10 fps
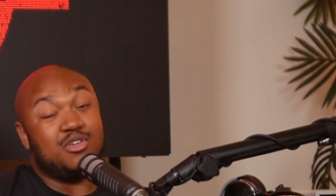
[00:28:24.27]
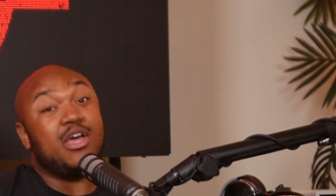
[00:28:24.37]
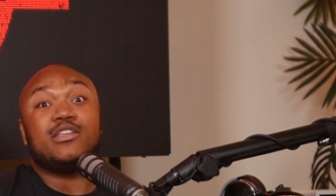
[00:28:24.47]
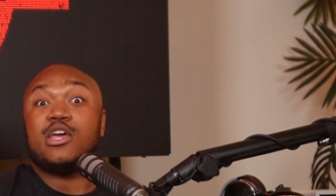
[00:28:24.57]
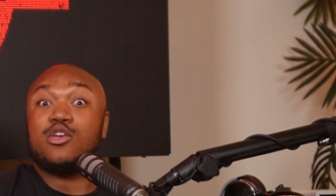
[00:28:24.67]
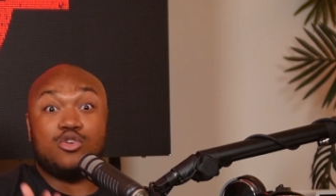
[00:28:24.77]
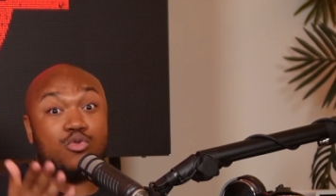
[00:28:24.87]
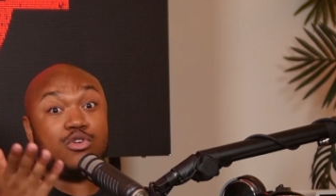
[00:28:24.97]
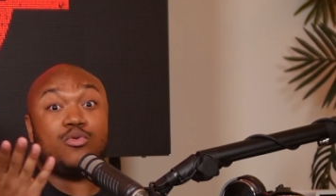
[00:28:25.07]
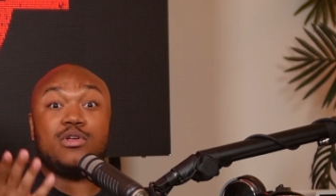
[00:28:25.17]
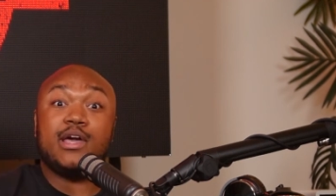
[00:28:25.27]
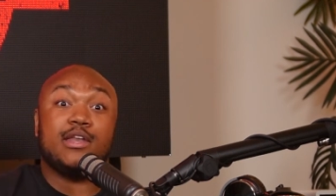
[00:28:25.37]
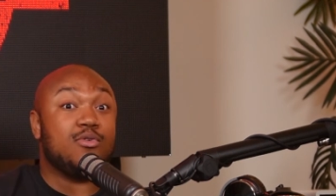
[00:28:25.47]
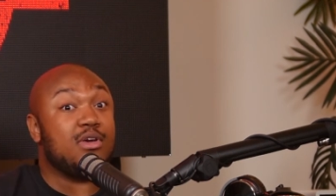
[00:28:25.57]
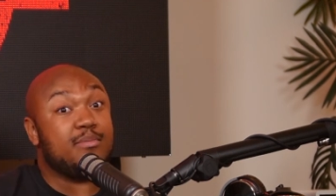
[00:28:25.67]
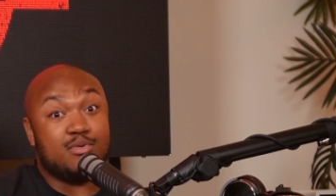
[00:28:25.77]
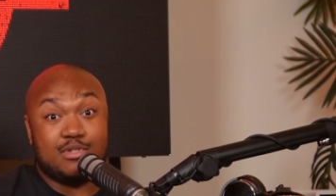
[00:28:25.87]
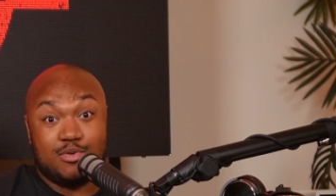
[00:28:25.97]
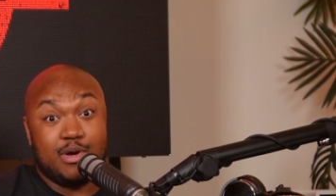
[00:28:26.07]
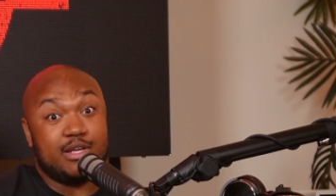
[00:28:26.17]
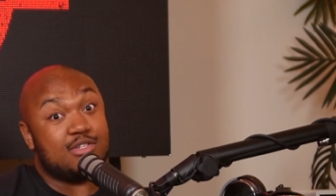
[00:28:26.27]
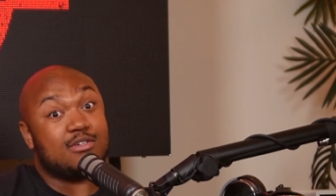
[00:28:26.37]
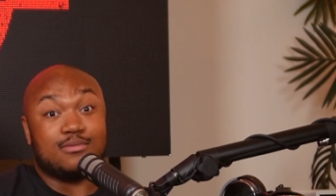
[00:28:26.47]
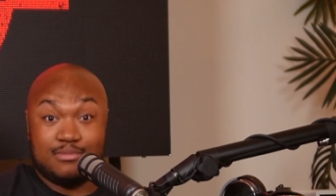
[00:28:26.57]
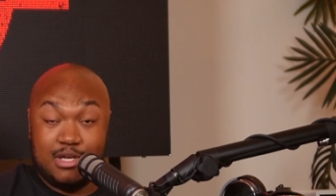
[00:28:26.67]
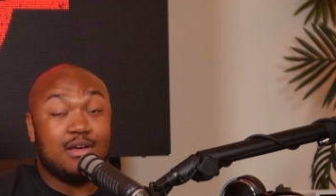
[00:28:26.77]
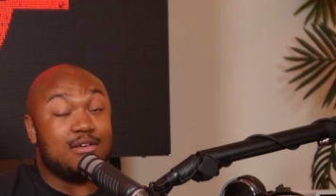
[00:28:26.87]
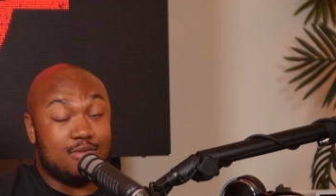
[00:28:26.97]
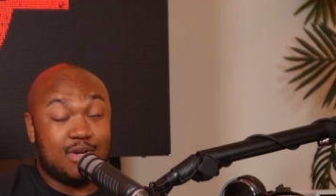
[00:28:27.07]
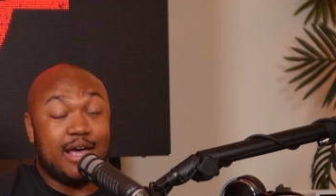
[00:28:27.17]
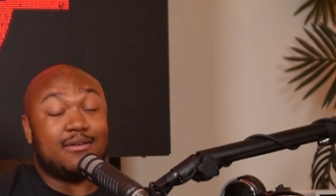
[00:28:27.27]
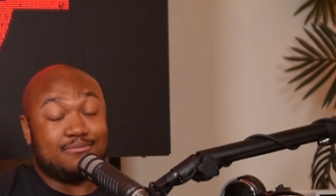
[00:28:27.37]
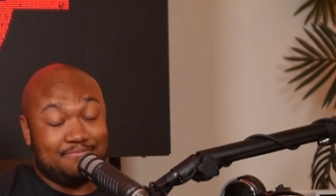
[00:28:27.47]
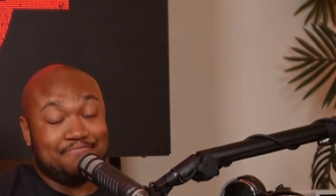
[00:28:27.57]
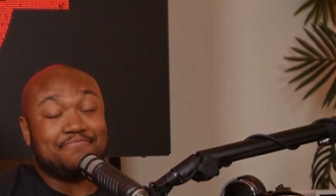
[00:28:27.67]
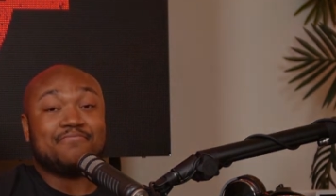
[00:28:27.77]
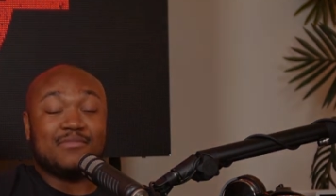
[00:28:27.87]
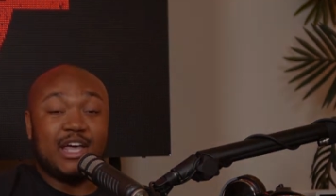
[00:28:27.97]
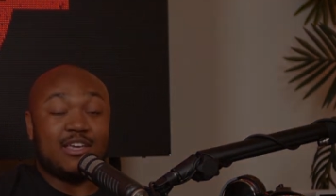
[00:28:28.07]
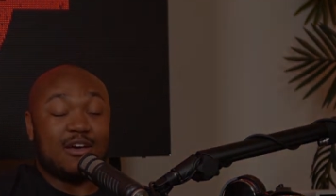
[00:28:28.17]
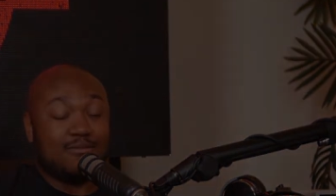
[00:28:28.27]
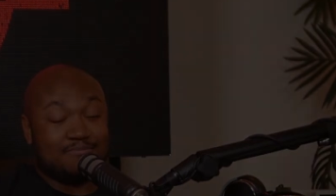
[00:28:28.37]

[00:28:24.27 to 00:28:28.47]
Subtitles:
And you could do it again. You get boosted twice, so do that. Thank